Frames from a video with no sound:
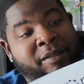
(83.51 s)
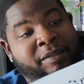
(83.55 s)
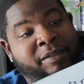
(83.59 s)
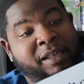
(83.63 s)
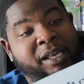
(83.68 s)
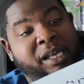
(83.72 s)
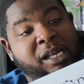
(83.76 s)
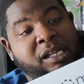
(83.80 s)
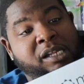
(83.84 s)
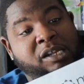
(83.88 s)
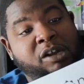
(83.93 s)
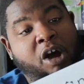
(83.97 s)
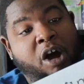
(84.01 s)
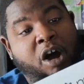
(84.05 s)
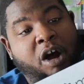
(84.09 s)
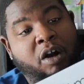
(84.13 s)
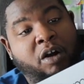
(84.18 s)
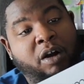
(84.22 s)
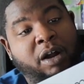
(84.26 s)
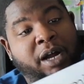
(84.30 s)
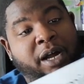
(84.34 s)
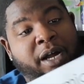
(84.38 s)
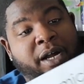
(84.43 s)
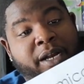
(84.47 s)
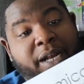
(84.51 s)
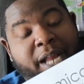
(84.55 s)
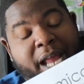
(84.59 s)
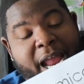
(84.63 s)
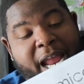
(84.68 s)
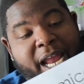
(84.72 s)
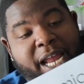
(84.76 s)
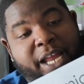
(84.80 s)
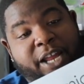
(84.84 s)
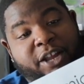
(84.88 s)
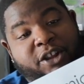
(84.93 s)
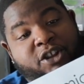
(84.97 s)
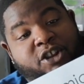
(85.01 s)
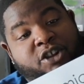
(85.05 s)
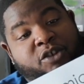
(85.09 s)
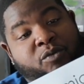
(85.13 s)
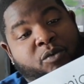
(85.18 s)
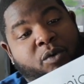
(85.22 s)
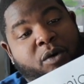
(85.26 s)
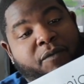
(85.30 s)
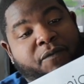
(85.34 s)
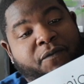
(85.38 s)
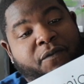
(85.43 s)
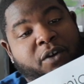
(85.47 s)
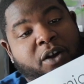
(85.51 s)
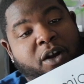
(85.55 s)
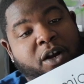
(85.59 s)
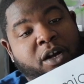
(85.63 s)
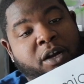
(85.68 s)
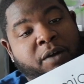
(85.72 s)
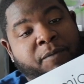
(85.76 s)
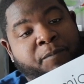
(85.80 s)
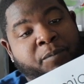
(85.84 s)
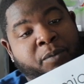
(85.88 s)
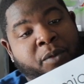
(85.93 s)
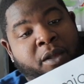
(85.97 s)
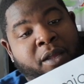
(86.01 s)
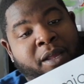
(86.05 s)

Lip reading: These are a 8-inch woofer.